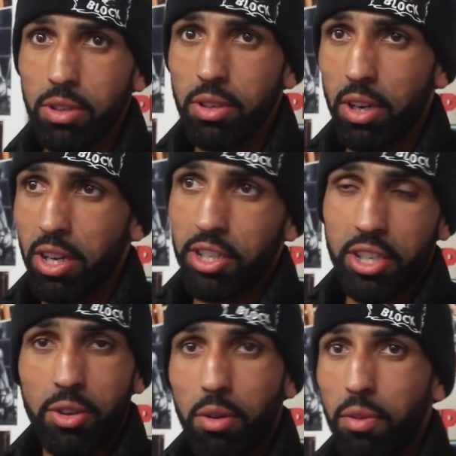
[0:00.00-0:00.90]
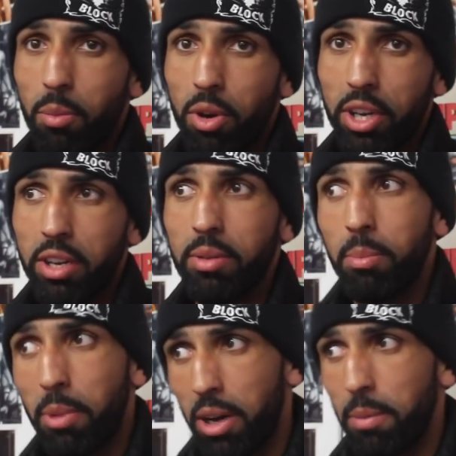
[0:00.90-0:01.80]
Like I said, not from wanting,
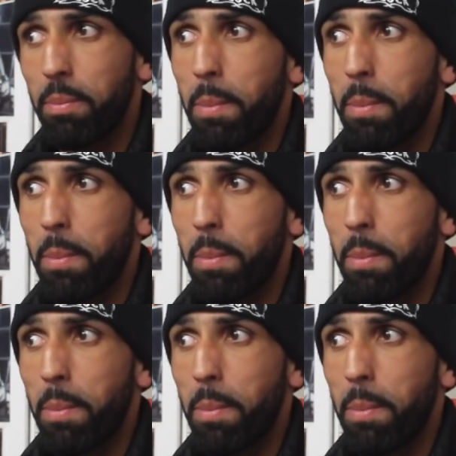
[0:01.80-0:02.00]
but